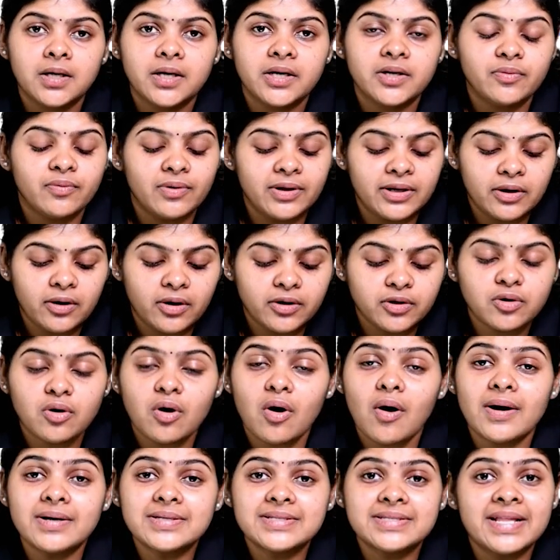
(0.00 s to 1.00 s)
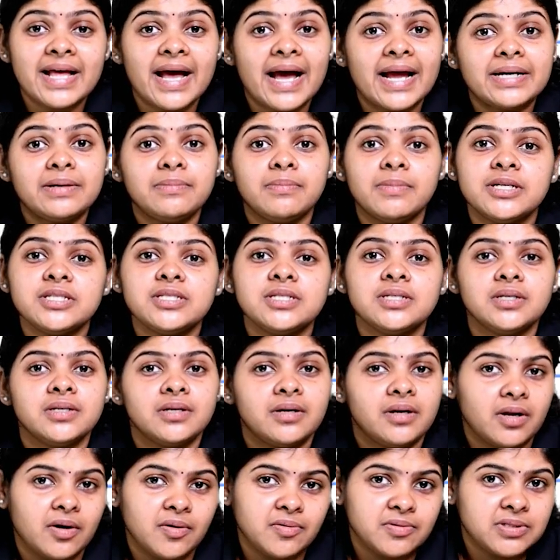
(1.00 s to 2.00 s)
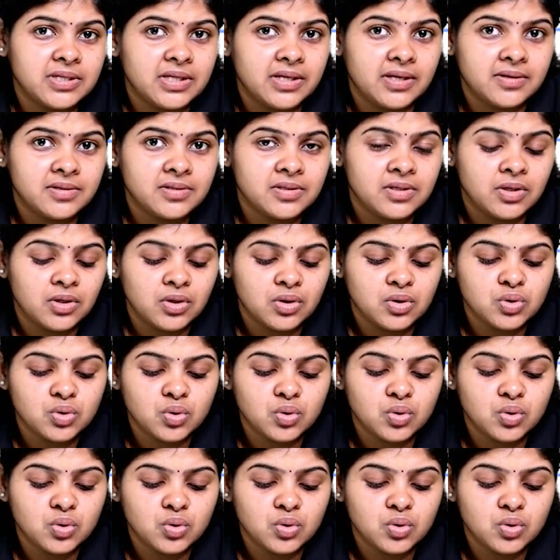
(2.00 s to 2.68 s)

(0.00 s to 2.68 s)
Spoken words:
it will not cause that much drowsiness.